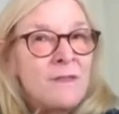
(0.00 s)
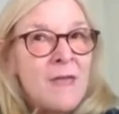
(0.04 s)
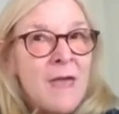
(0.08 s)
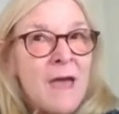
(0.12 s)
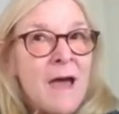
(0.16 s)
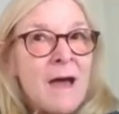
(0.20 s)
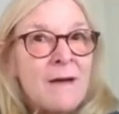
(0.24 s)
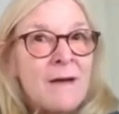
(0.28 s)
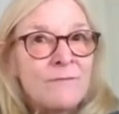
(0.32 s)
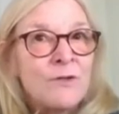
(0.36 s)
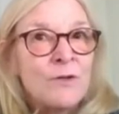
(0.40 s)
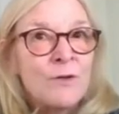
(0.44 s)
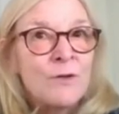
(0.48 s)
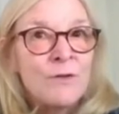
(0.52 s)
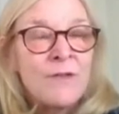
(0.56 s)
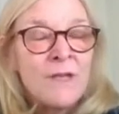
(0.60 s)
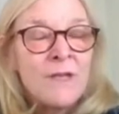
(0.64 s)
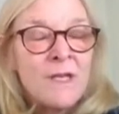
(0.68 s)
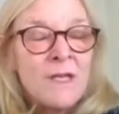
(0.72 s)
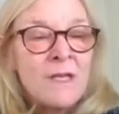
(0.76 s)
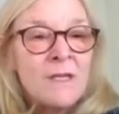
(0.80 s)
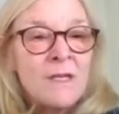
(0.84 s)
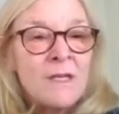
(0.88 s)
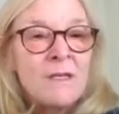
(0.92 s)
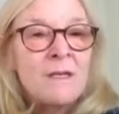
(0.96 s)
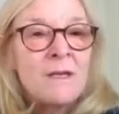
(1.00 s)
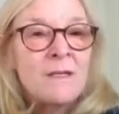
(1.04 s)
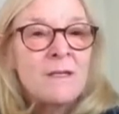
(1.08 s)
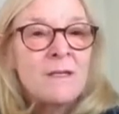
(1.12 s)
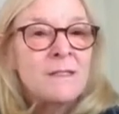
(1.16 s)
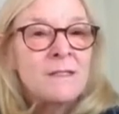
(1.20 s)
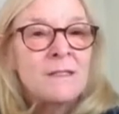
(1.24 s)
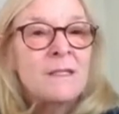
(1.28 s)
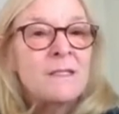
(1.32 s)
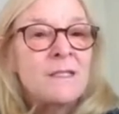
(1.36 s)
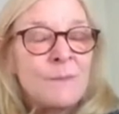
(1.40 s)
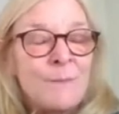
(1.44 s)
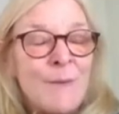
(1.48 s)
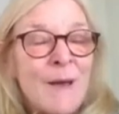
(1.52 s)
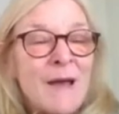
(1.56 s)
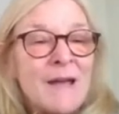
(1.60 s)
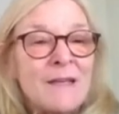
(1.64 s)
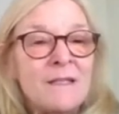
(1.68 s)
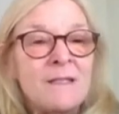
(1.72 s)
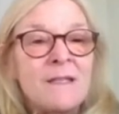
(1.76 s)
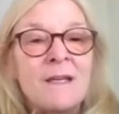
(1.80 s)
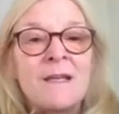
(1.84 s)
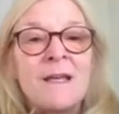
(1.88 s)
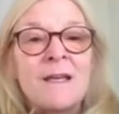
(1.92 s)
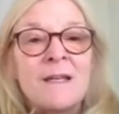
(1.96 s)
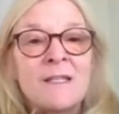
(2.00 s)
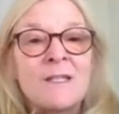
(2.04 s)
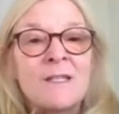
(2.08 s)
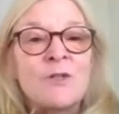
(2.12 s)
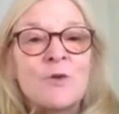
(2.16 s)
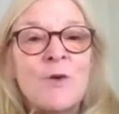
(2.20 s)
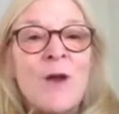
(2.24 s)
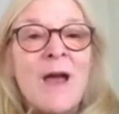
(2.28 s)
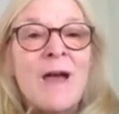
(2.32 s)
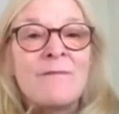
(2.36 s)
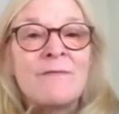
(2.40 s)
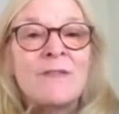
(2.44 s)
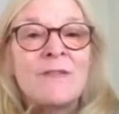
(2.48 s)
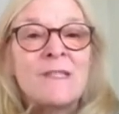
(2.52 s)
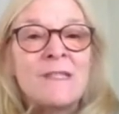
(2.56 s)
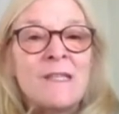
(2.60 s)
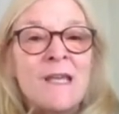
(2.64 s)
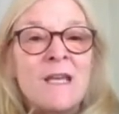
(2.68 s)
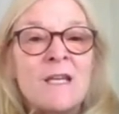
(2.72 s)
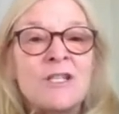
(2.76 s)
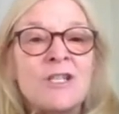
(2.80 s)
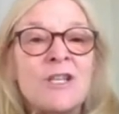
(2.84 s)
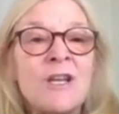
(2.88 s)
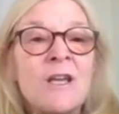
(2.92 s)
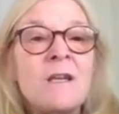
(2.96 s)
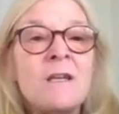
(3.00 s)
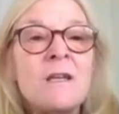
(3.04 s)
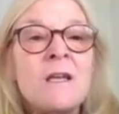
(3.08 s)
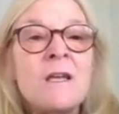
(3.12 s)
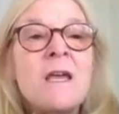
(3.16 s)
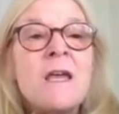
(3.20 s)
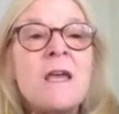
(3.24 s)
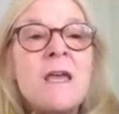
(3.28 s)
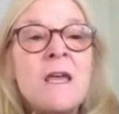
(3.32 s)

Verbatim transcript: after the suspected extravasation.